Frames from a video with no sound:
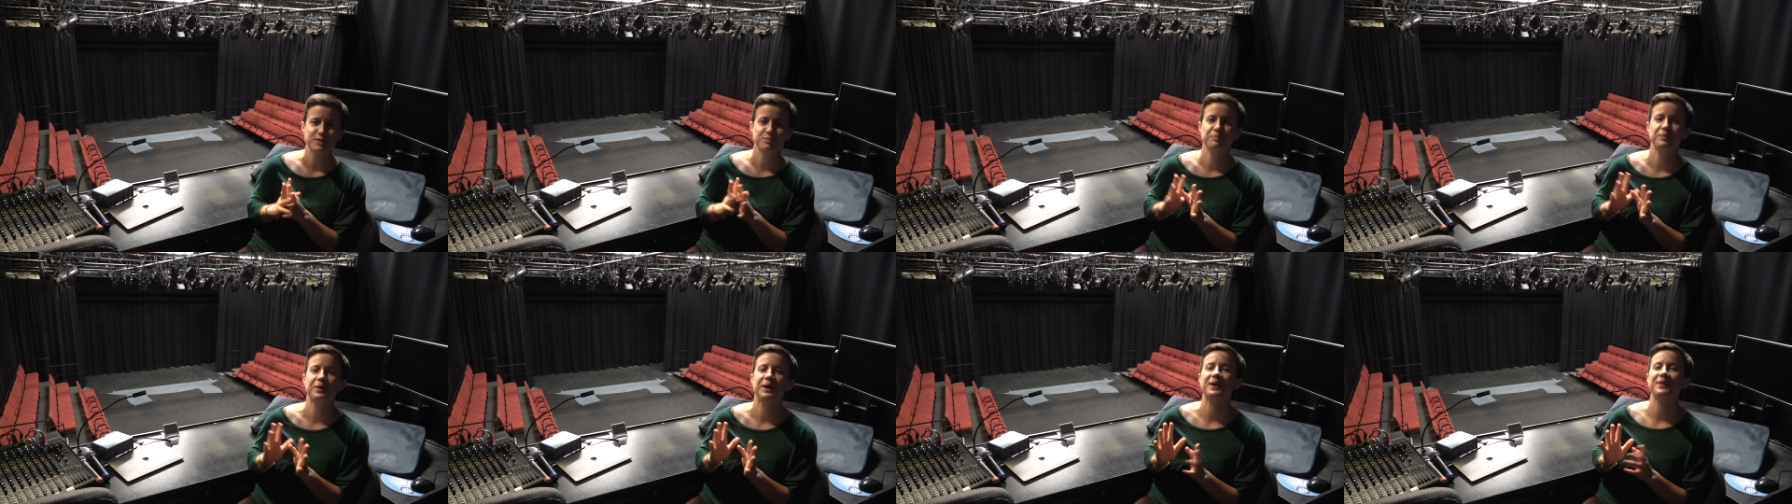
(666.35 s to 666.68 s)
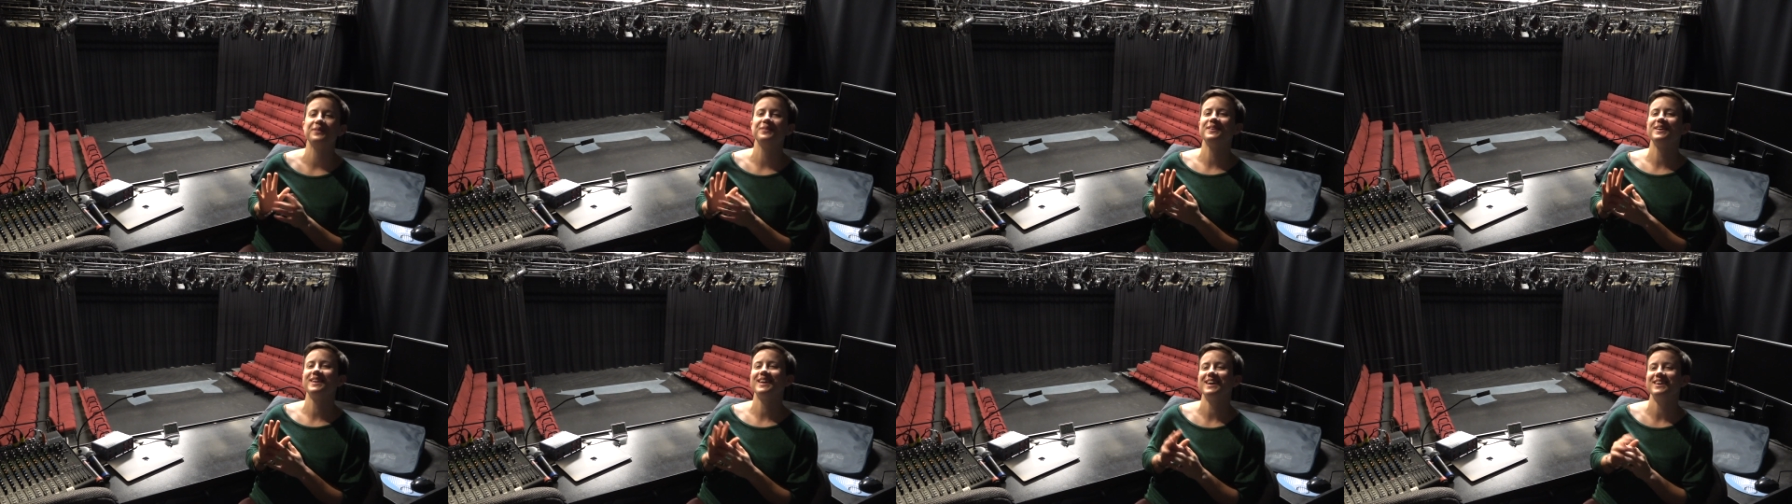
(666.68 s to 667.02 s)
But
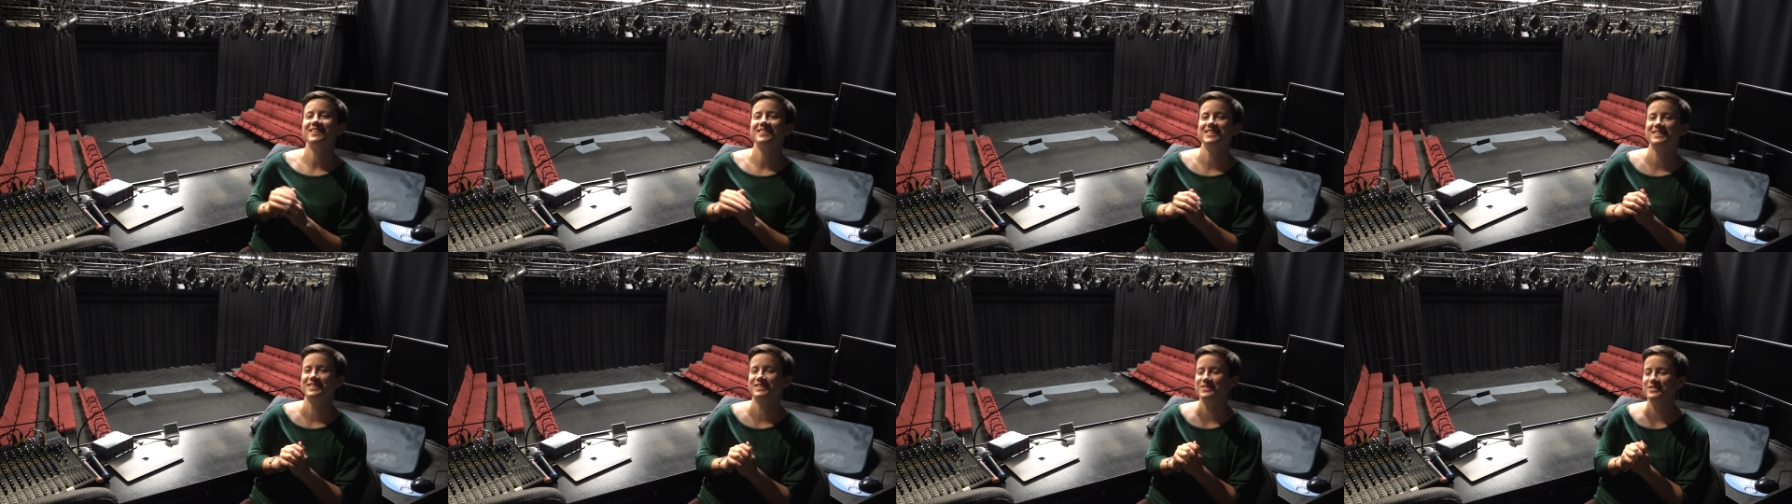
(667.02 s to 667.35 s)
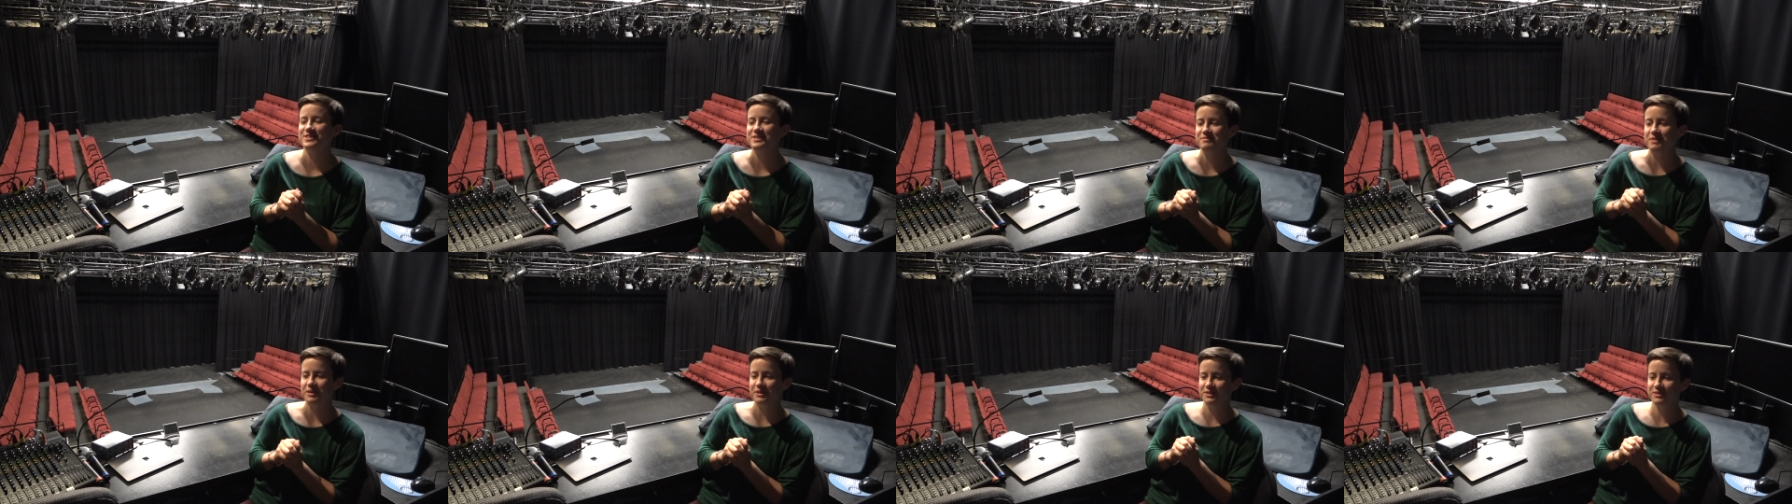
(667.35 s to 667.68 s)
what I was
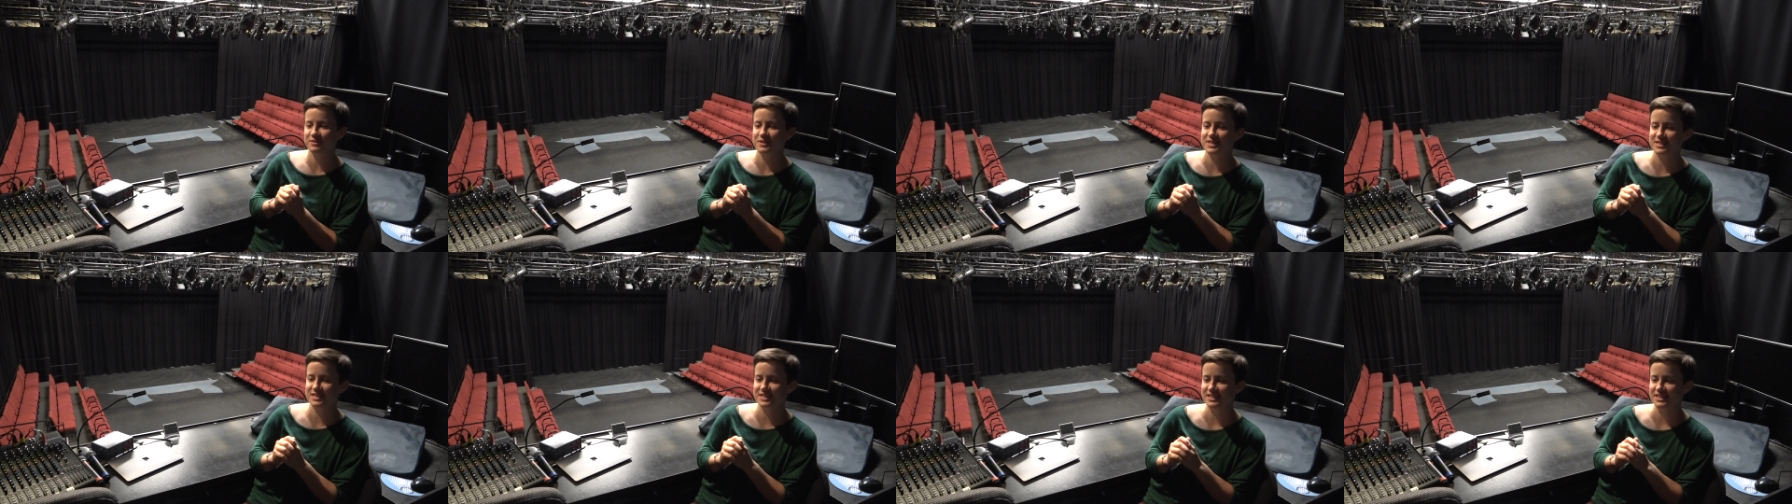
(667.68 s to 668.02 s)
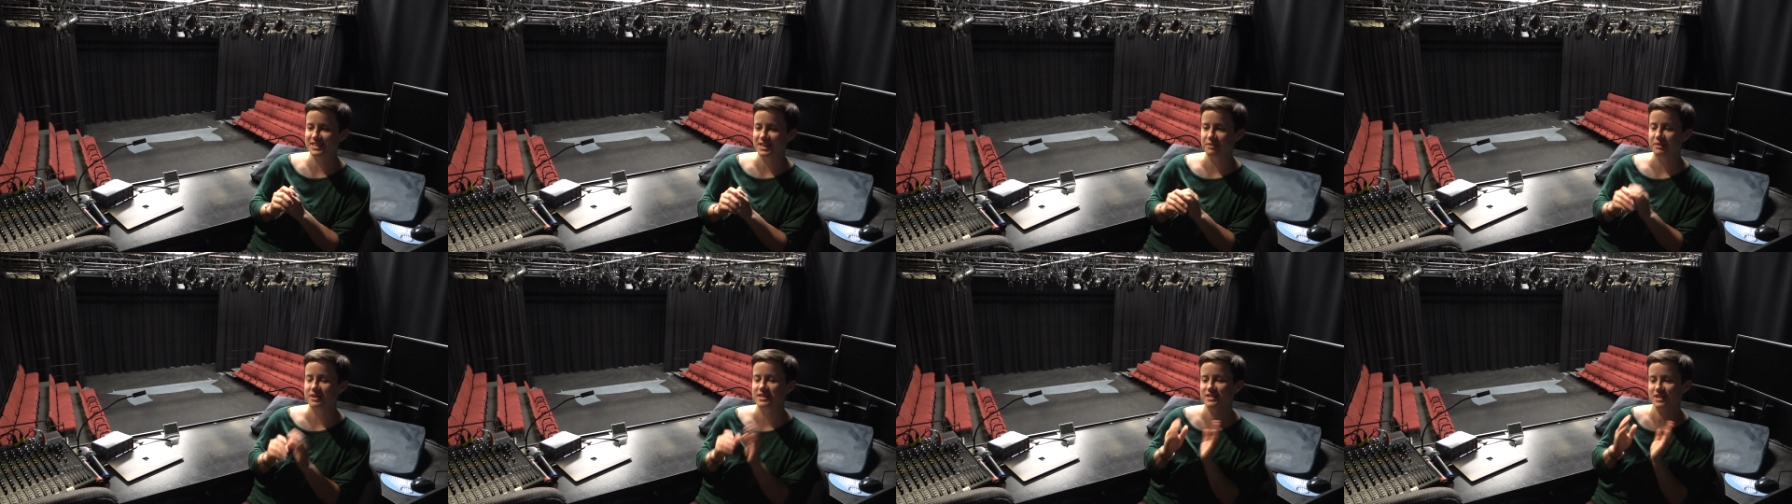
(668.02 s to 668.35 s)
doing most
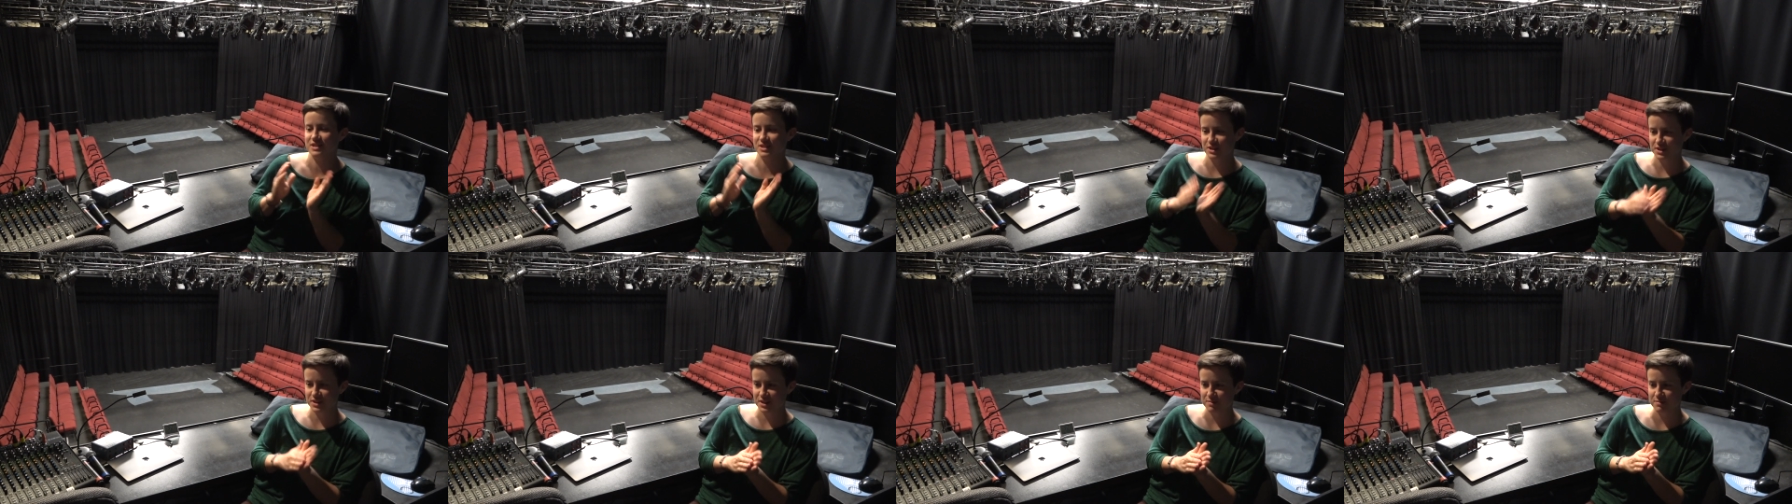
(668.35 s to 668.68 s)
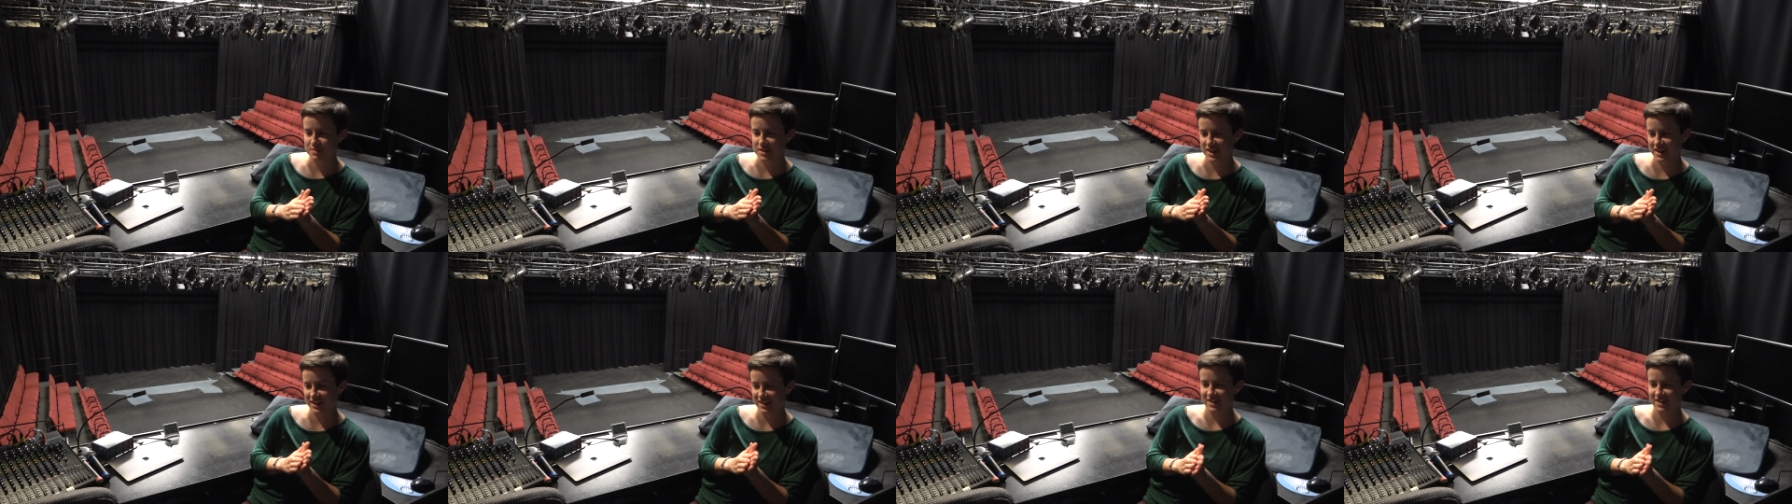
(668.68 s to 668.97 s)
recently was a 30-minute